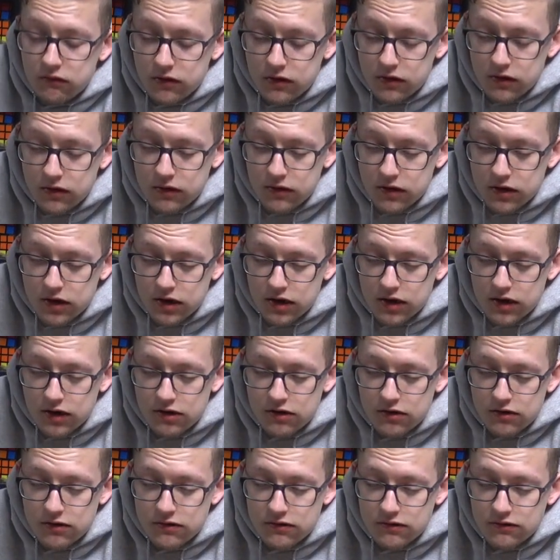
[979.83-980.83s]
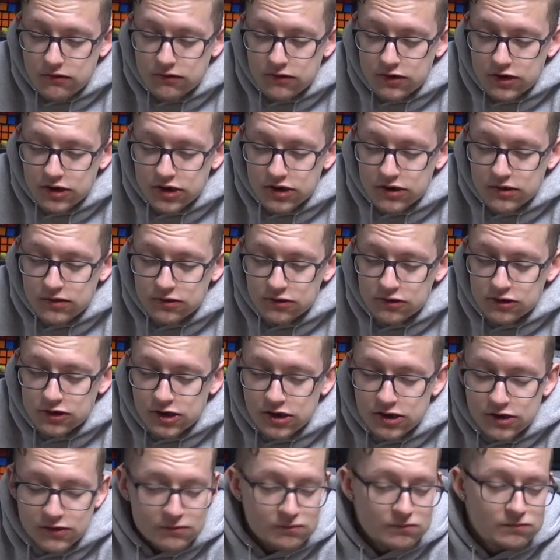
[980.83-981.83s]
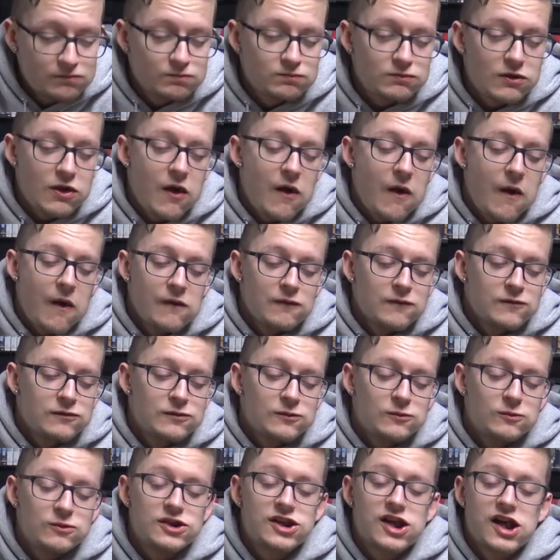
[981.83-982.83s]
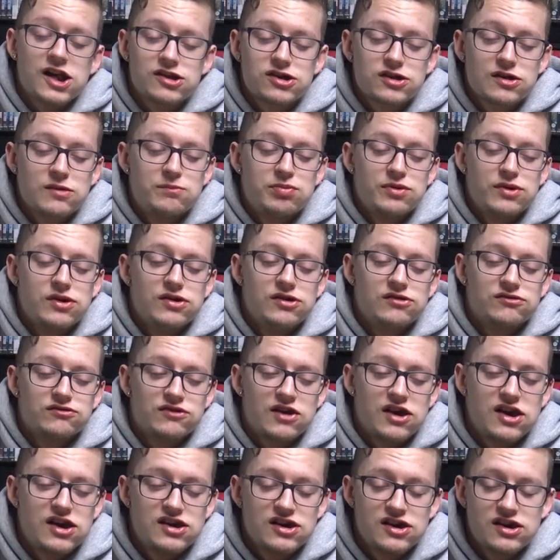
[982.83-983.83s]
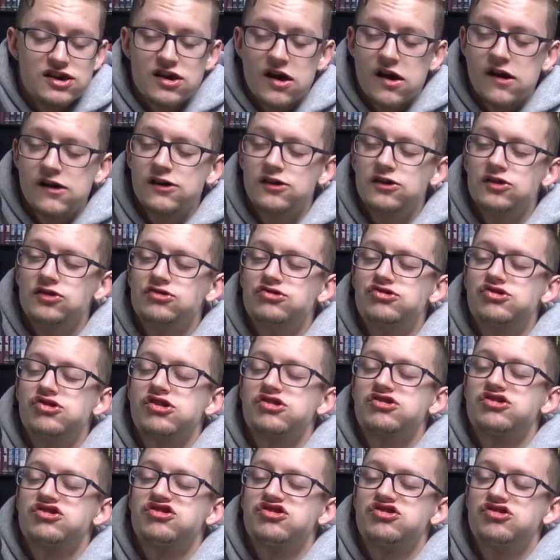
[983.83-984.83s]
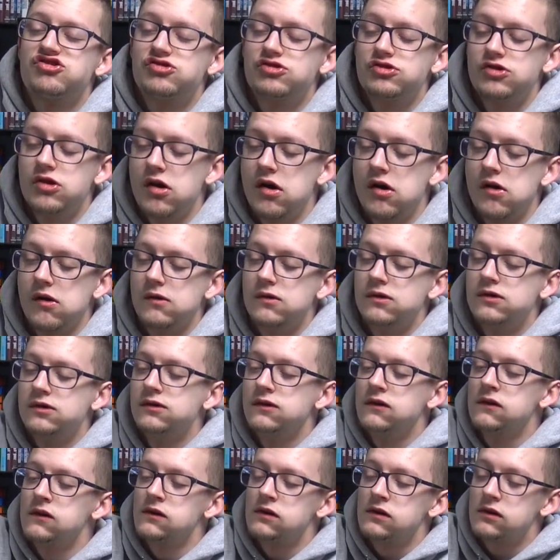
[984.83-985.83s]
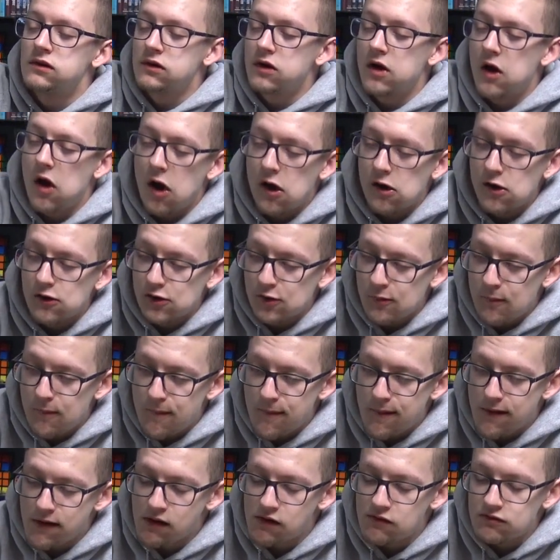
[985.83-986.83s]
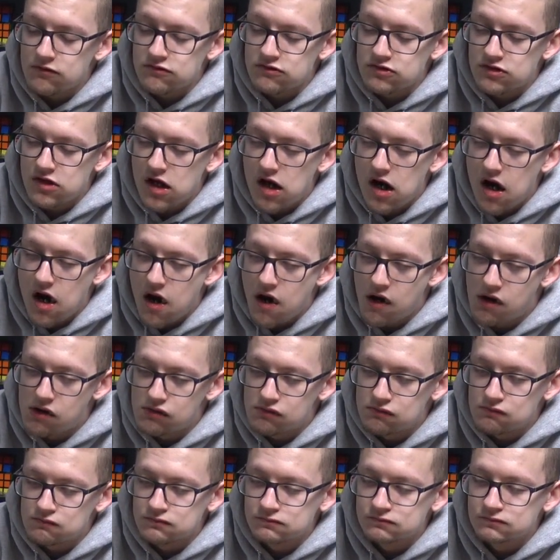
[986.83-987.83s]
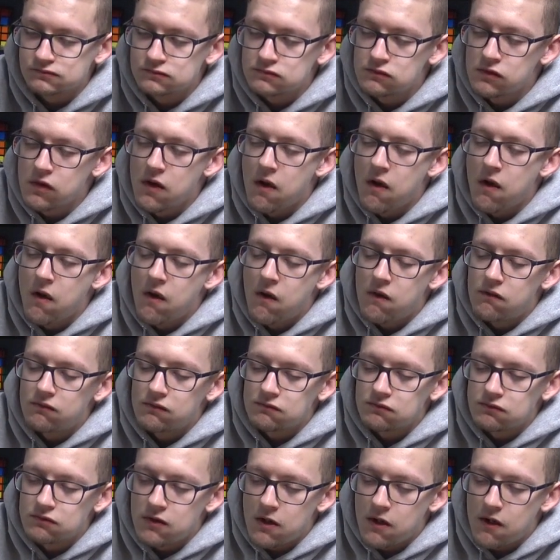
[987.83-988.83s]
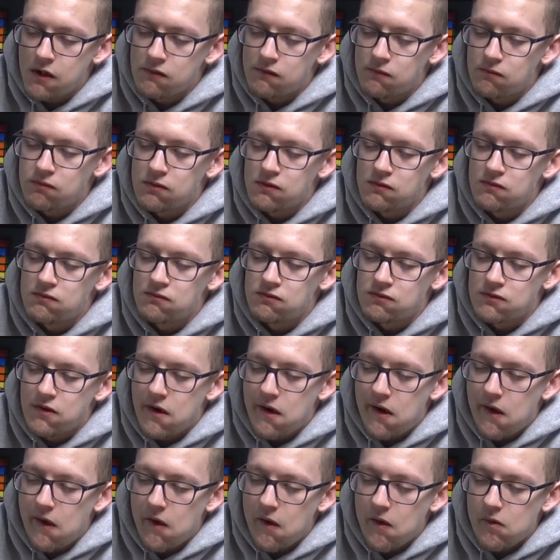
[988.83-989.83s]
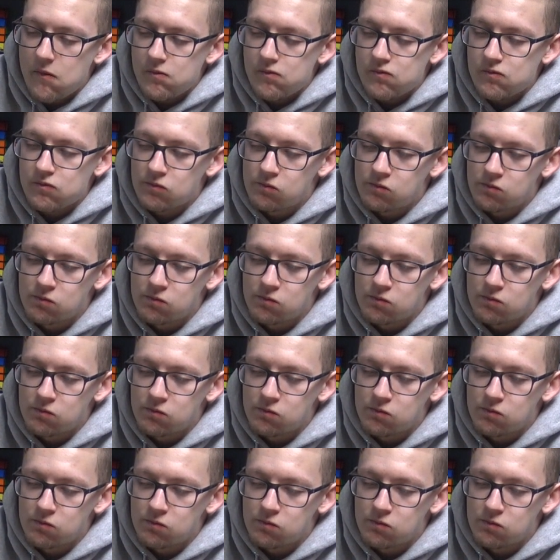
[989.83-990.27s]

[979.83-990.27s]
Oh god. Oh no. We got the bowl ready. Just chew. Up and down. Up and down.